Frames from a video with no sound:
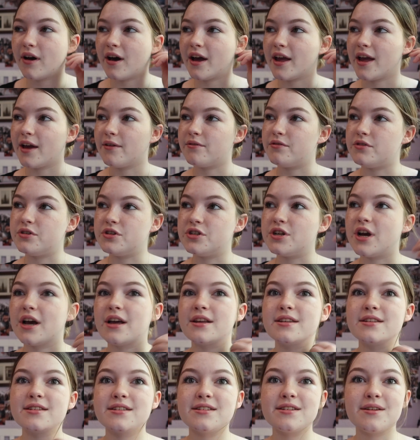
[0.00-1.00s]
I am
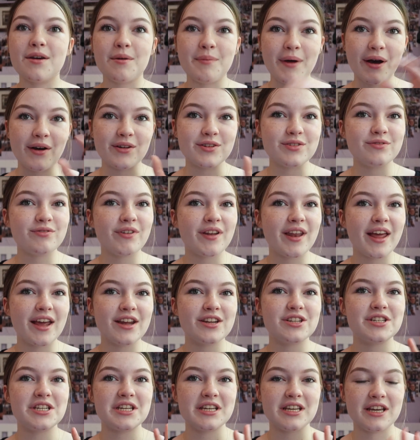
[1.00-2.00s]
just about to
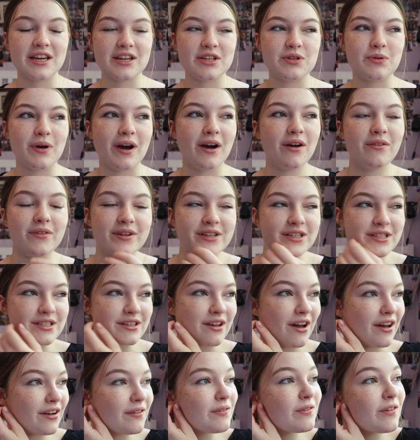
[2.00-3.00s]
finish Year 12, which is
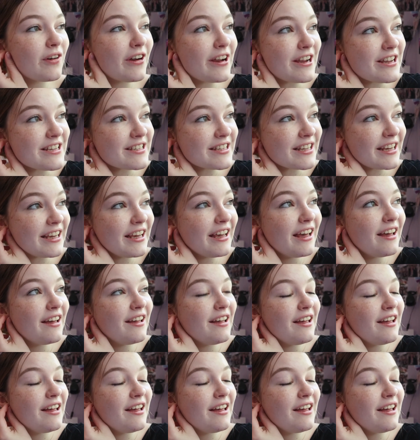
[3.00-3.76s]
kind of crazy.